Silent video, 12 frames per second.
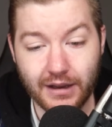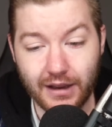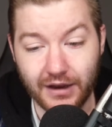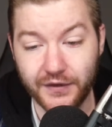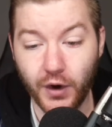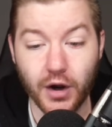
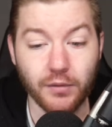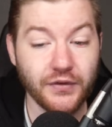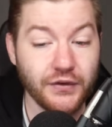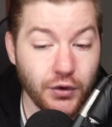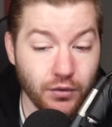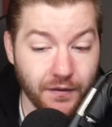And Tari
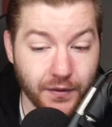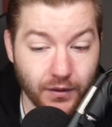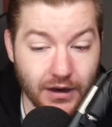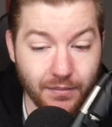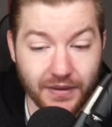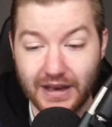was two of
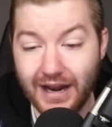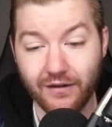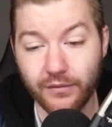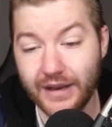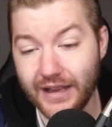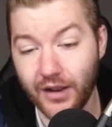three, but then
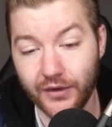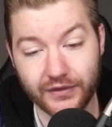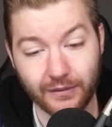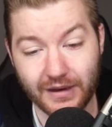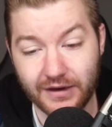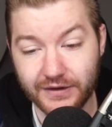everybody
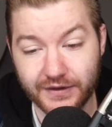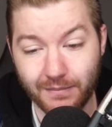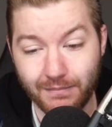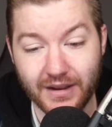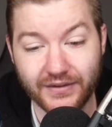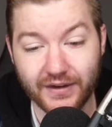else, I mean, just
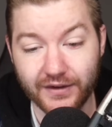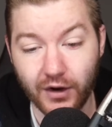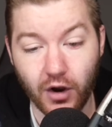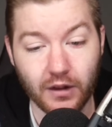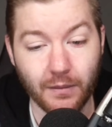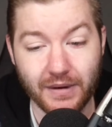misses
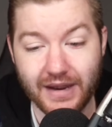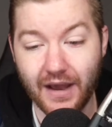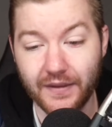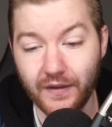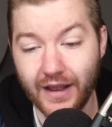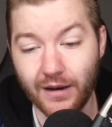all up and
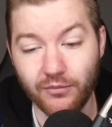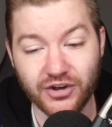down the lineup.